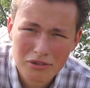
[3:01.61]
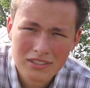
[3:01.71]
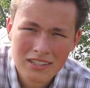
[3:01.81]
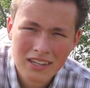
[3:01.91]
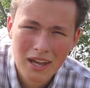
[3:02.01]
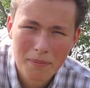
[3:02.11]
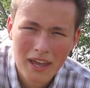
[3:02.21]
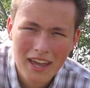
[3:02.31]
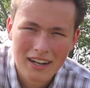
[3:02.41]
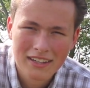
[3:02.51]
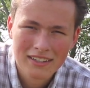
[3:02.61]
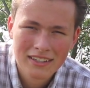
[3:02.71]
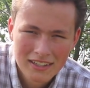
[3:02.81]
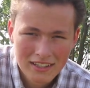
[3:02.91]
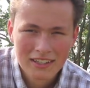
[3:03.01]
what's up ahead.
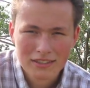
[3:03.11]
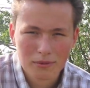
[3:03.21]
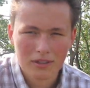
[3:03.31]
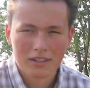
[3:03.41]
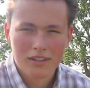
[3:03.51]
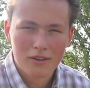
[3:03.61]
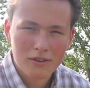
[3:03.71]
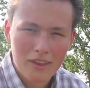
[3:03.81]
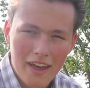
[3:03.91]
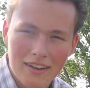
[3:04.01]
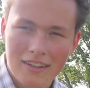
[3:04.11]
So we're gonna go do that.